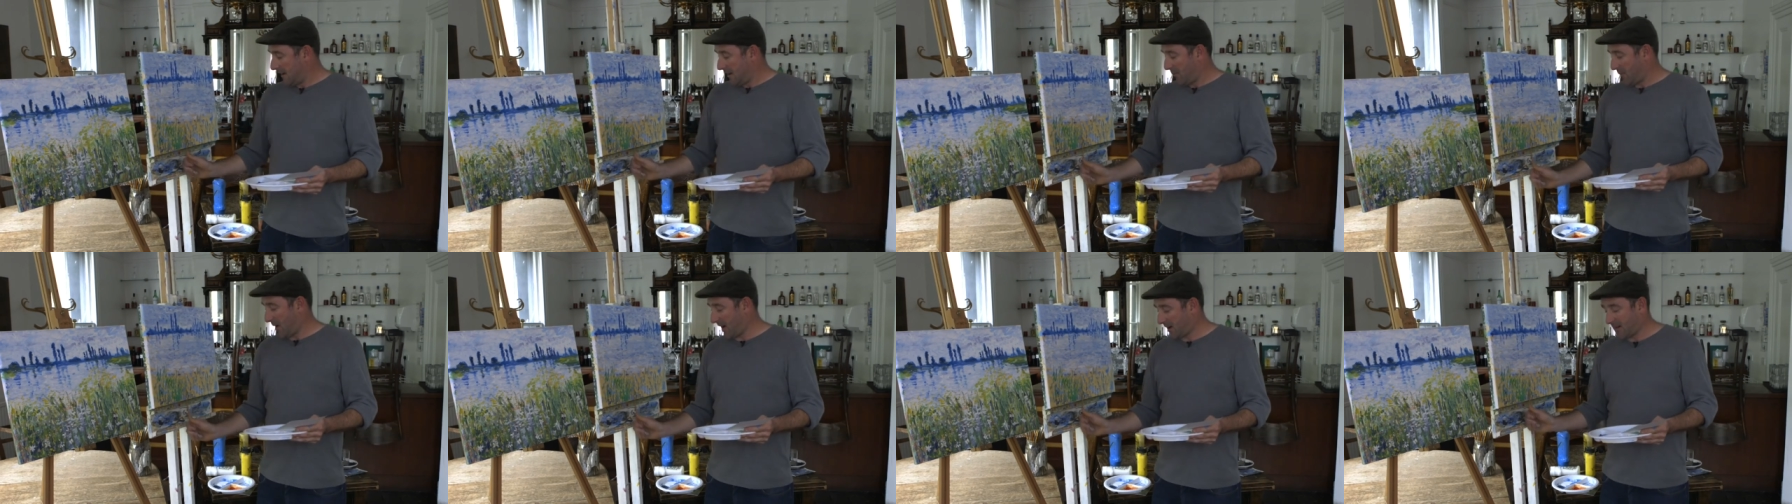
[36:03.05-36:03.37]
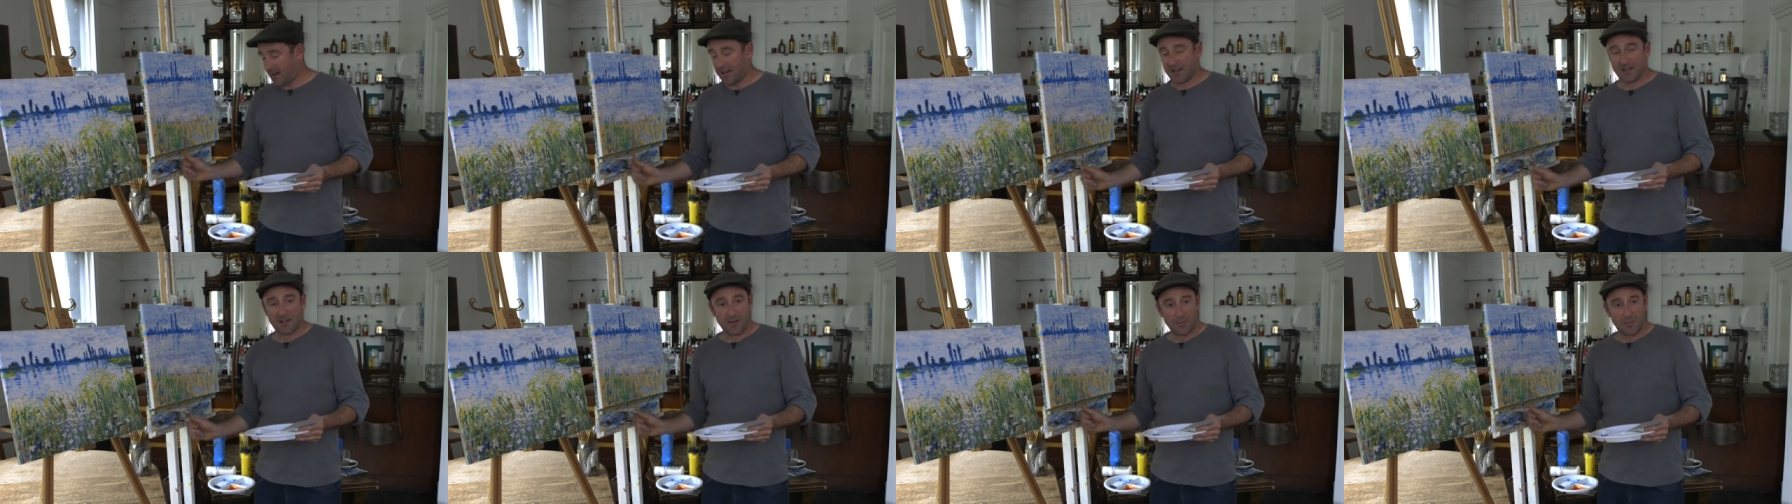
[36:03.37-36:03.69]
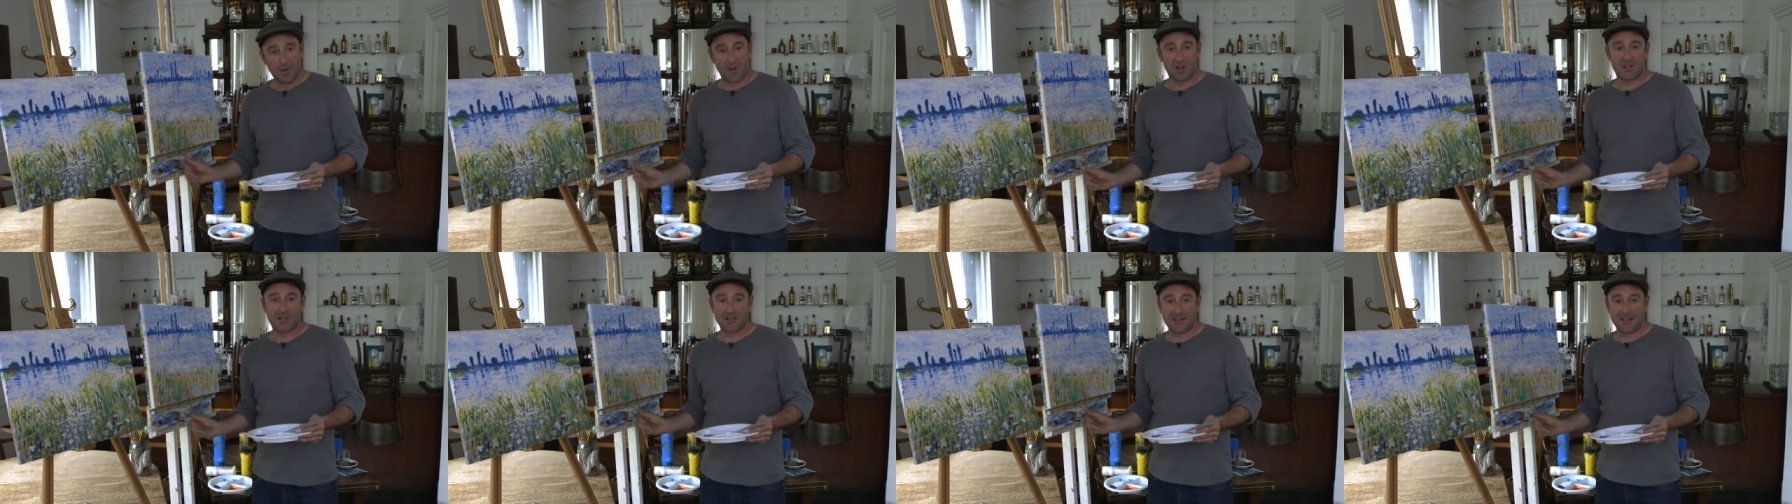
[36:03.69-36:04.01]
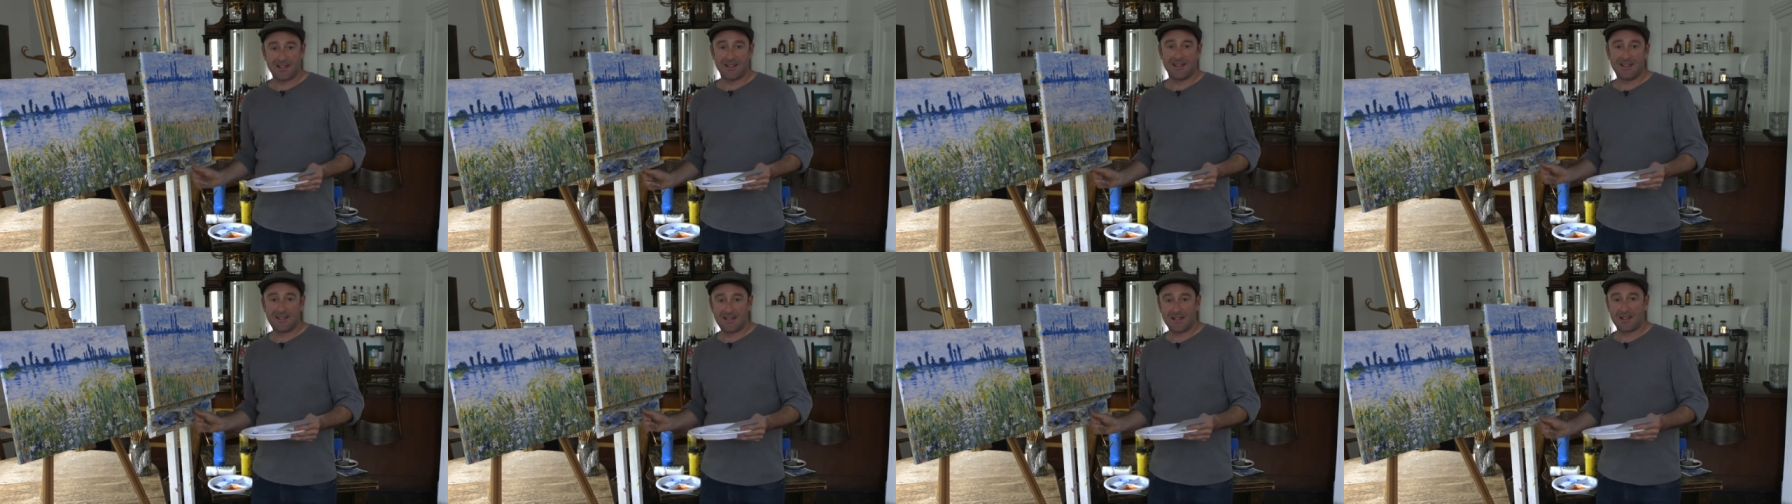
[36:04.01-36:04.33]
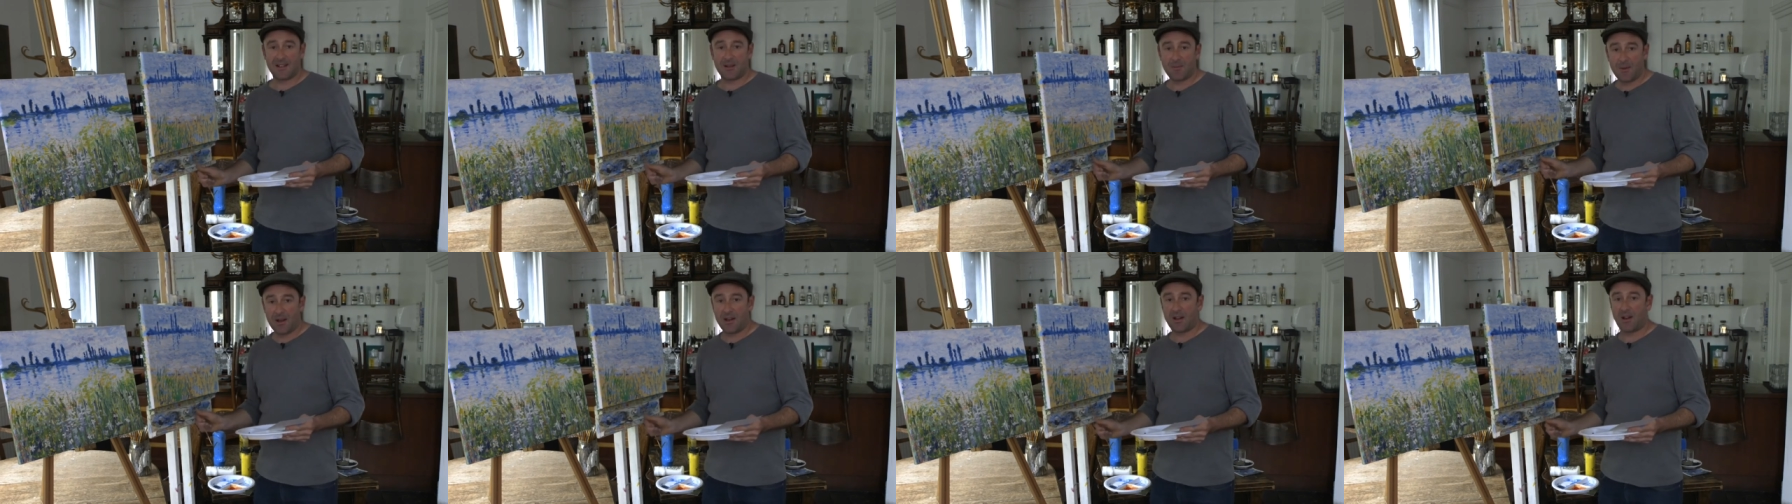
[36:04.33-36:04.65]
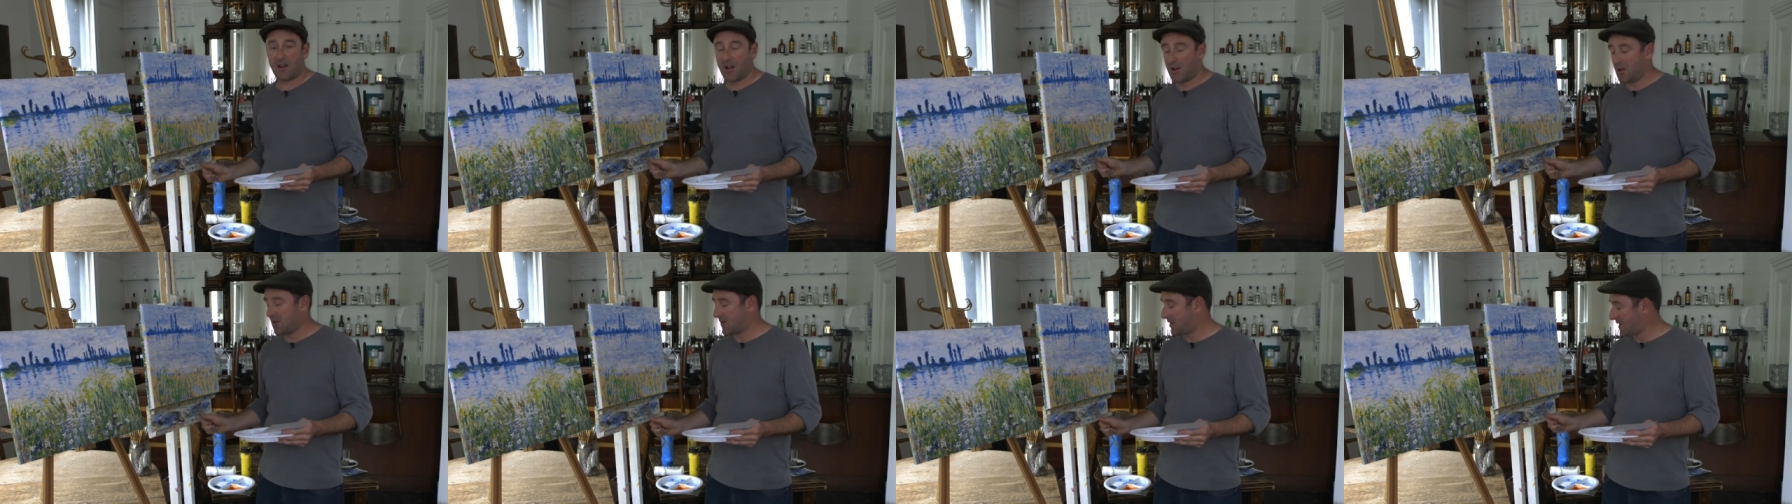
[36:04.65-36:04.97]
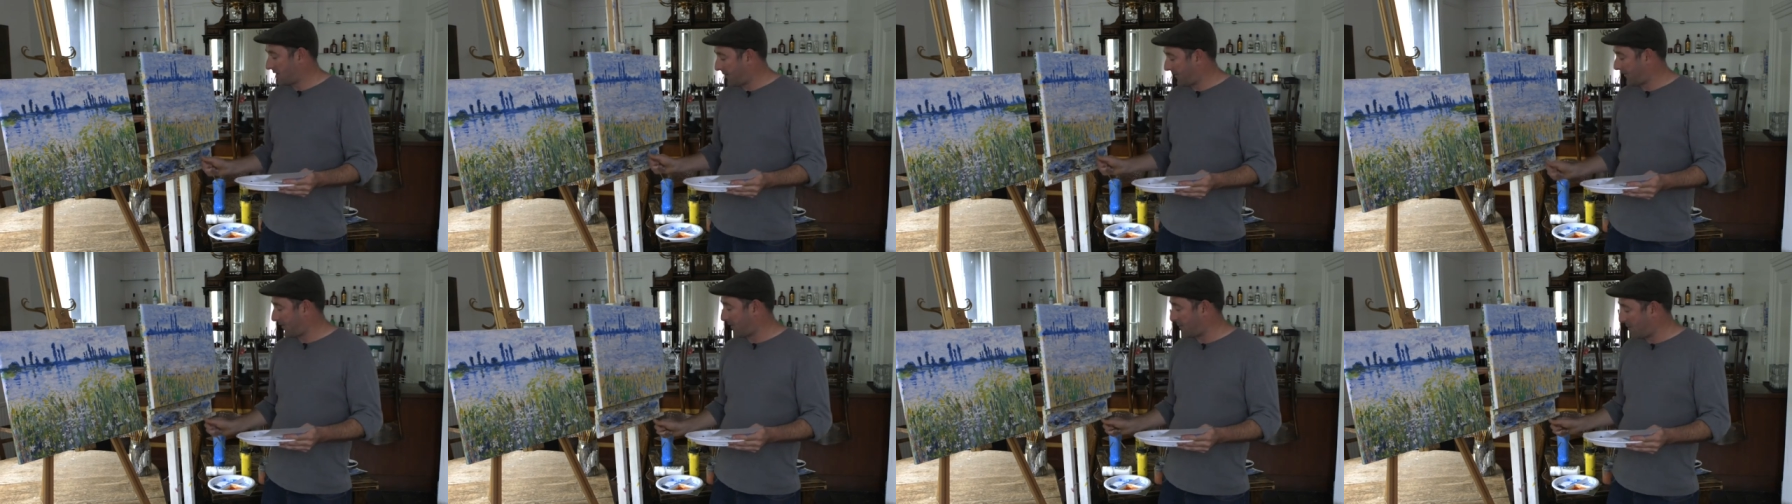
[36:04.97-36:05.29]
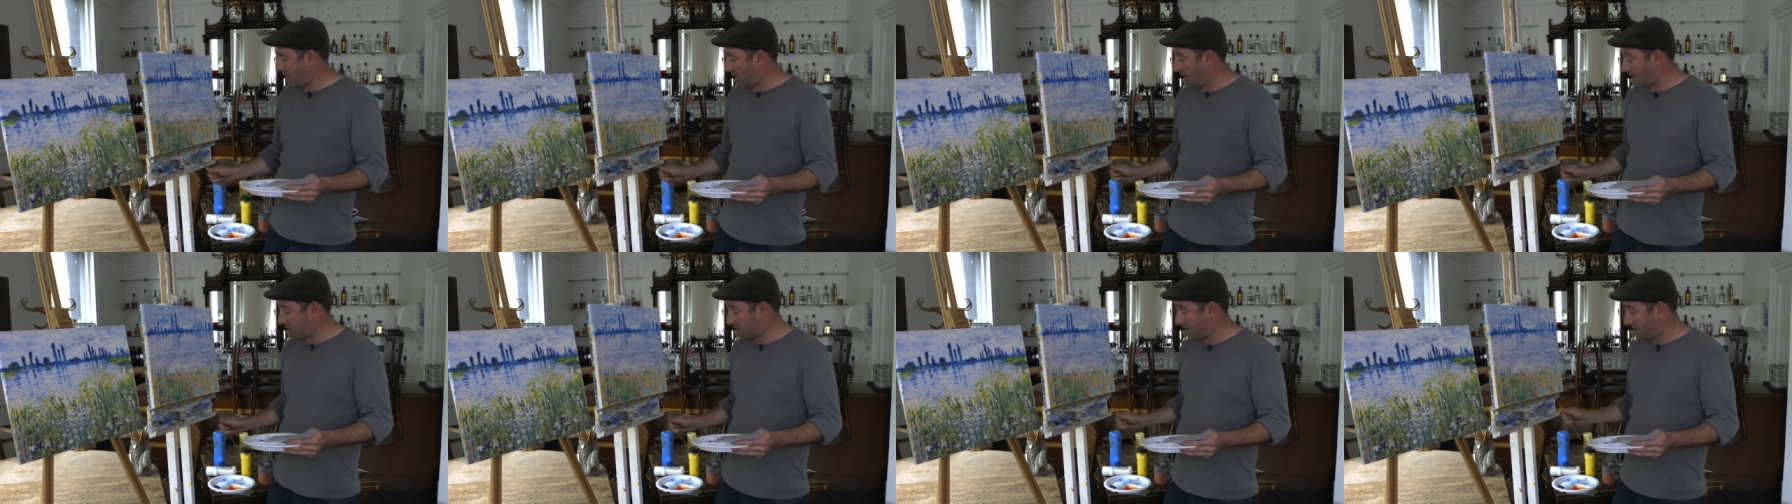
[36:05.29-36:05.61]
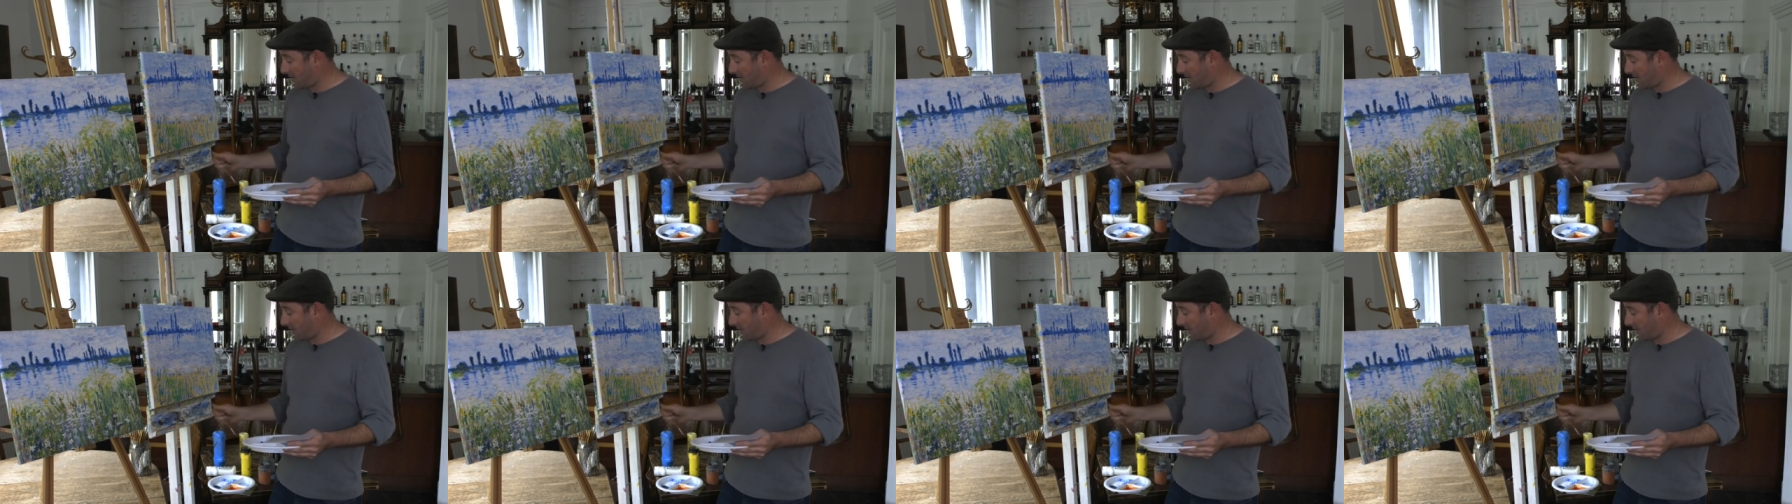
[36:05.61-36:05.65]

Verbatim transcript: Back end of the brush is easy, you make loads of different marks